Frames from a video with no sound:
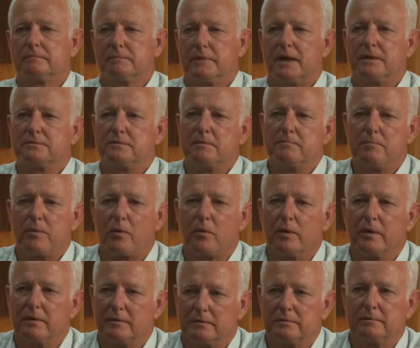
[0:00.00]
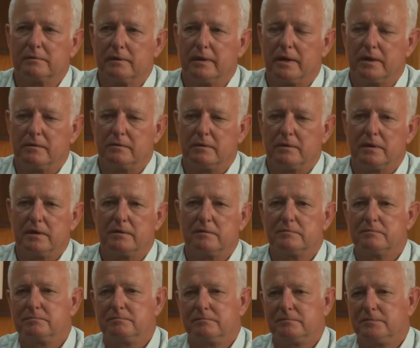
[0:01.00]
That's important,
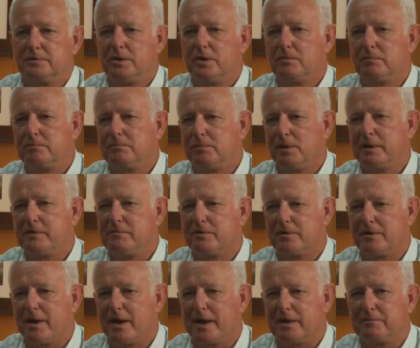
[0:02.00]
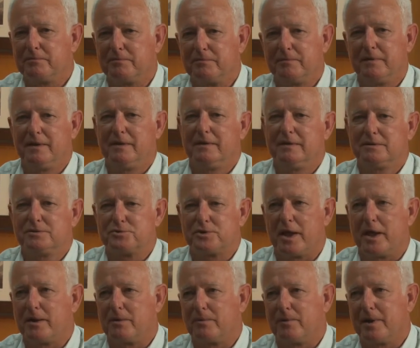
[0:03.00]
and you know, believe it or not, if
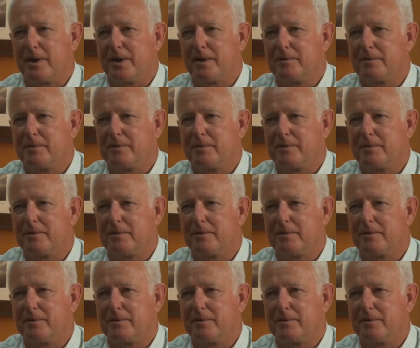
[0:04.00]
standing around in